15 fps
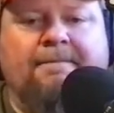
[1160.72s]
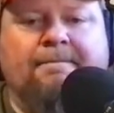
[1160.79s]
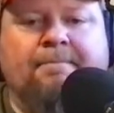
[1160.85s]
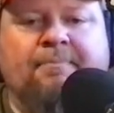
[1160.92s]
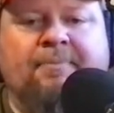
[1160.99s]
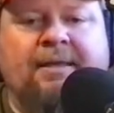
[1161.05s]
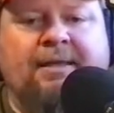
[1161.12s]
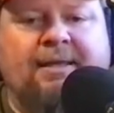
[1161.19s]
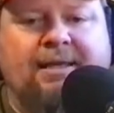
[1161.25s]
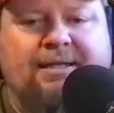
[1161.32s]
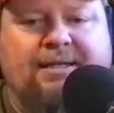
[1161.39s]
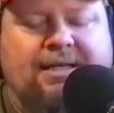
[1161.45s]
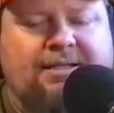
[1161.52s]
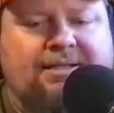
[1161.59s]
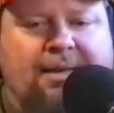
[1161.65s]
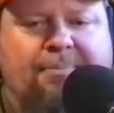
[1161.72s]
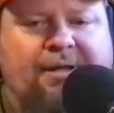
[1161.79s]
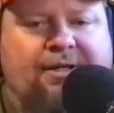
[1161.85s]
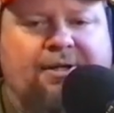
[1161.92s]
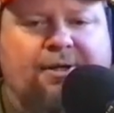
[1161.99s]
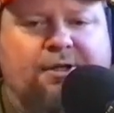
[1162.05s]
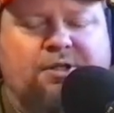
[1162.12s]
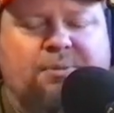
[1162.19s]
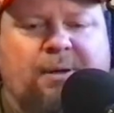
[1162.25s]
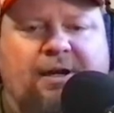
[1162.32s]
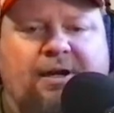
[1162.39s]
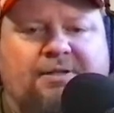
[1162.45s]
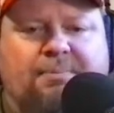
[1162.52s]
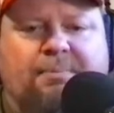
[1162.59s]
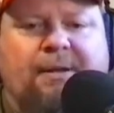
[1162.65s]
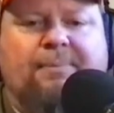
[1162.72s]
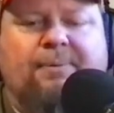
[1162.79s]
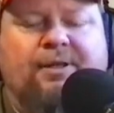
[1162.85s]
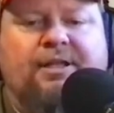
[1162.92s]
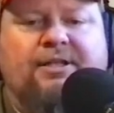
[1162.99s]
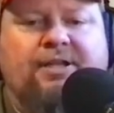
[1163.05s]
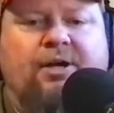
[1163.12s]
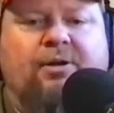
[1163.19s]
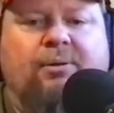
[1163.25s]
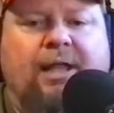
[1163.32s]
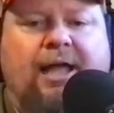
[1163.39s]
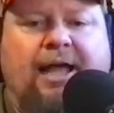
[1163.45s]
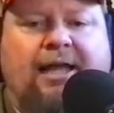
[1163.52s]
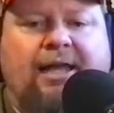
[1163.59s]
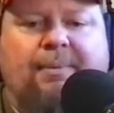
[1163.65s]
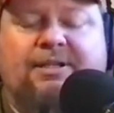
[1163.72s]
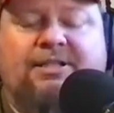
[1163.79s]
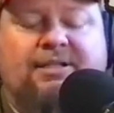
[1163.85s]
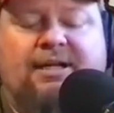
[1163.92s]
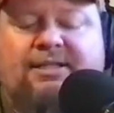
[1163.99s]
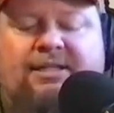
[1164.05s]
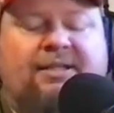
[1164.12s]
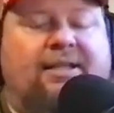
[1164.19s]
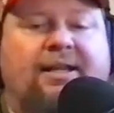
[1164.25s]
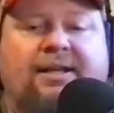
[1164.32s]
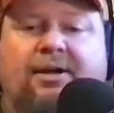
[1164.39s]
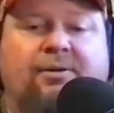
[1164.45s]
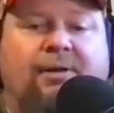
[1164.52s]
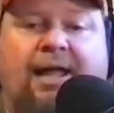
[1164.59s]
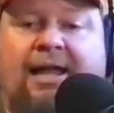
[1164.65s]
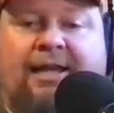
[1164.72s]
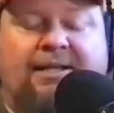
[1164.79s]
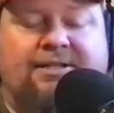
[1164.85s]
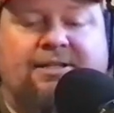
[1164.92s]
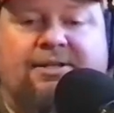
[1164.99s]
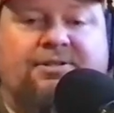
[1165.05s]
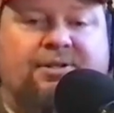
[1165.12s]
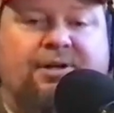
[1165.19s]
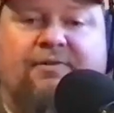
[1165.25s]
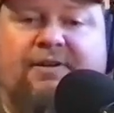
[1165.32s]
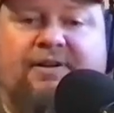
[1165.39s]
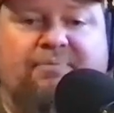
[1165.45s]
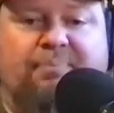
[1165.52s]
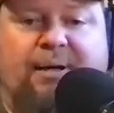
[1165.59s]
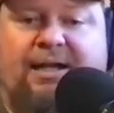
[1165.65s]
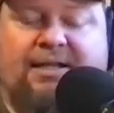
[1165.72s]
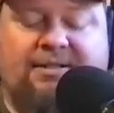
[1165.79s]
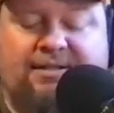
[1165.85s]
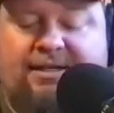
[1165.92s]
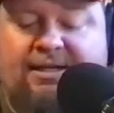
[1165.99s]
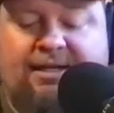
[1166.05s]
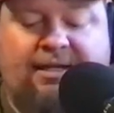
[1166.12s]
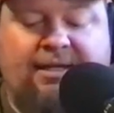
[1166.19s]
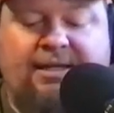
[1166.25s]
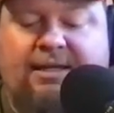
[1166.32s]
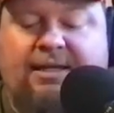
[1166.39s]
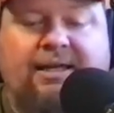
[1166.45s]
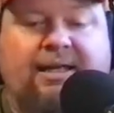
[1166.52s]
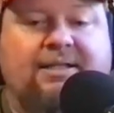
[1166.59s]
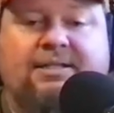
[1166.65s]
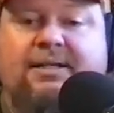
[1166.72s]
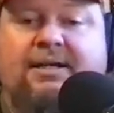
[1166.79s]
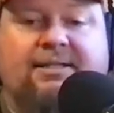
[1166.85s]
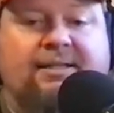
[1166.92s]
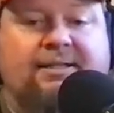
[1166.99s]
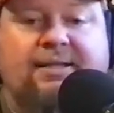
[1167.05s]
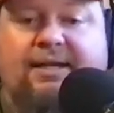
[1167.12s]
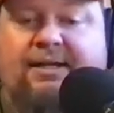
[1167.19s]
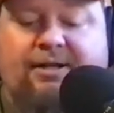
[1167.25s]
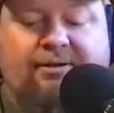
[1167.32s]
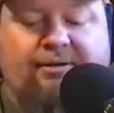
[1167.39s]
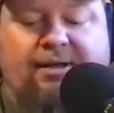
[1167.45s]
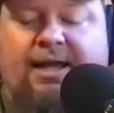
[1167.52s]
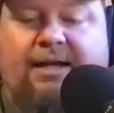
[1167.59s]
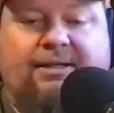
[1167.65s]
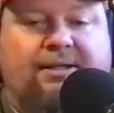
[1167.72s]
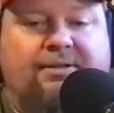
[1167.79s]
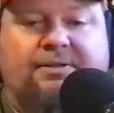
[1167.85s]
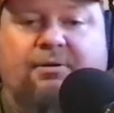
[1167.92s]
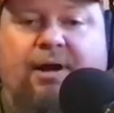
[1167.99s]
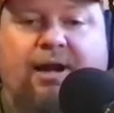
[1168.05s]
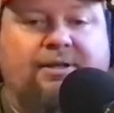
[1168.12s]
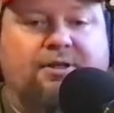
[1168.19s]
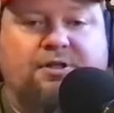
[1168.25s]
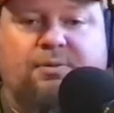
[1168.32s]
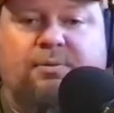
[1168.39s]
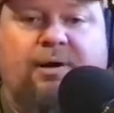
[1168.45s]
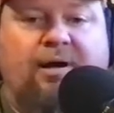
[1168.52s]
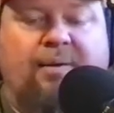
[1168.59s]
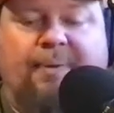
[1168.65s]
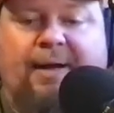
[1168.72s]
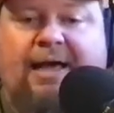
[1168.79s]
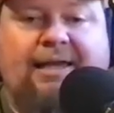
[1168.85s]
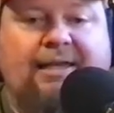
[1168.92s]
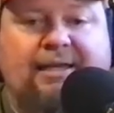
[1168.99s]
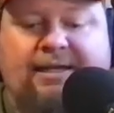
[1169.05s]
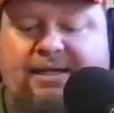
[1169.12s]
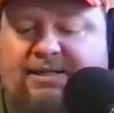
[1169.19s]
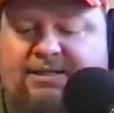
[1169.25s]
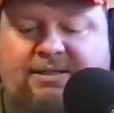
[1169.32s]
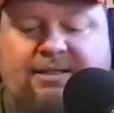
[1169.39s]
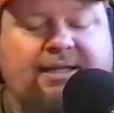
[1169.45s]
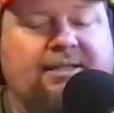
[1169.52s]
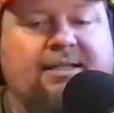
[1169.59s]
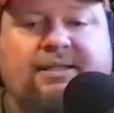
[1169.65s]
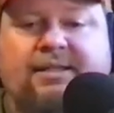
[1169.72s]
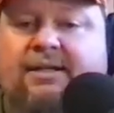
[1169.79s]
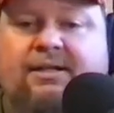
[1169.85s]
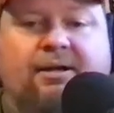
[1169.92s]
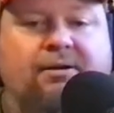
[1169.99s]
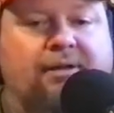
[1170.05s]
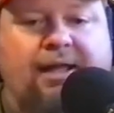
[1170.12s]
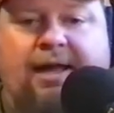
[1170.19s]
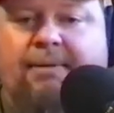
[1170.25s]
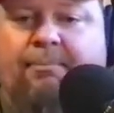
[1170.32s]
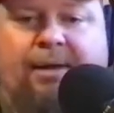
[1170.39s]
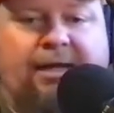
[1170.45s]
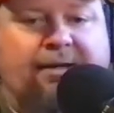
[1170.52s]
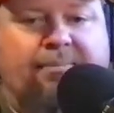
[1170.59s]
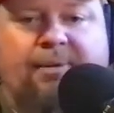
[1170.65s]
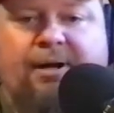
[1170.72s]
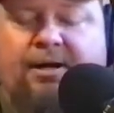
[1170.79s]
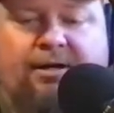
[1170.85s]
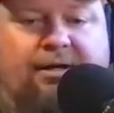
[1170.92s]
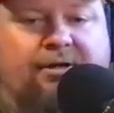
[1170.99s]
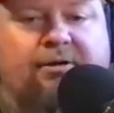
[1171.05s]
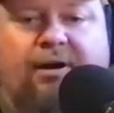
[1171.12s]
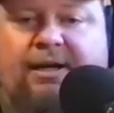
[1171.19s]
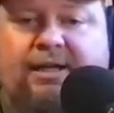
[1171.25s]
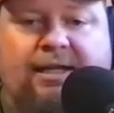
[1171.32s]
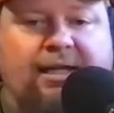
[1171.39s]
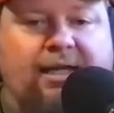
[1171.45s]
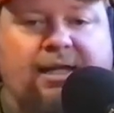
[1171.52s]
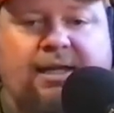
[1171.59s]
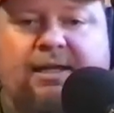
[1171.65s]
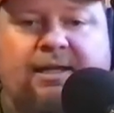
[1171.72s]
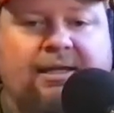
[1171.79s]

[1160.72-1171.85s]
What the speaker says: Mm-hmm. Has that been your experience of people that don't like him? It's not that they don't like his conservative policy. It's not that they don't like the drain the swamp idea. It's not that they don't like make America great again